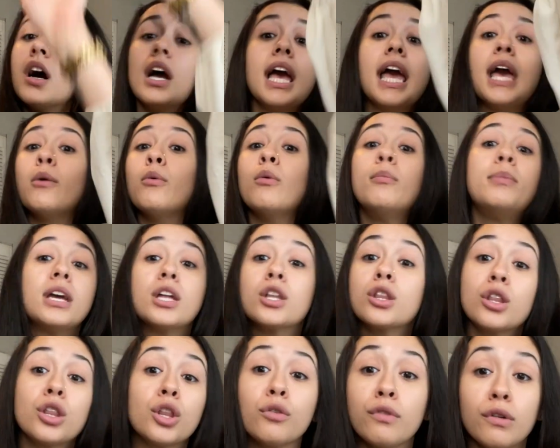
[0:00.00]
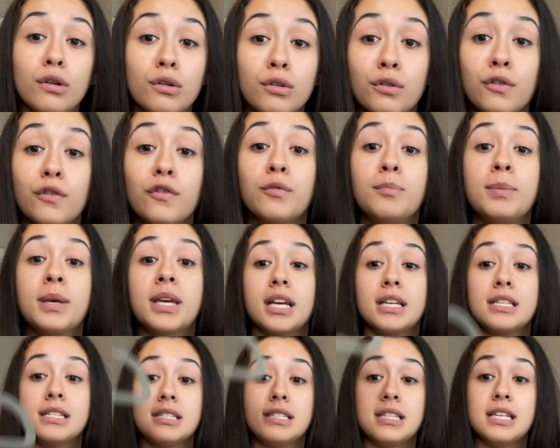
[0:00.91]
it will be in the roof,
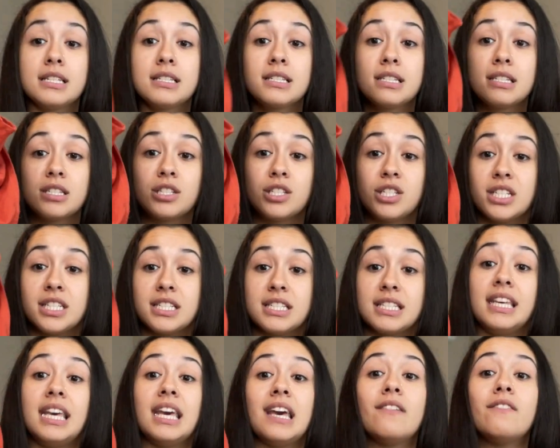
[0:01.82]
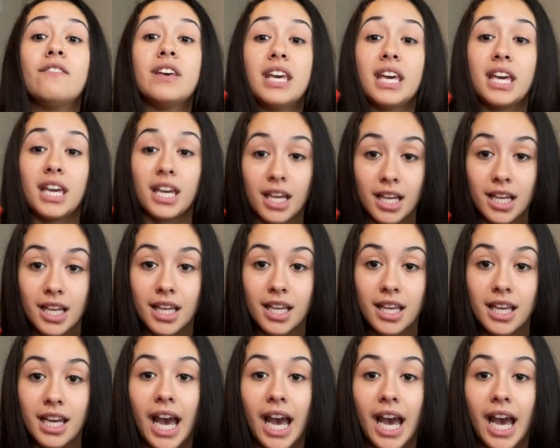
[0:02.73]
because this is just giving.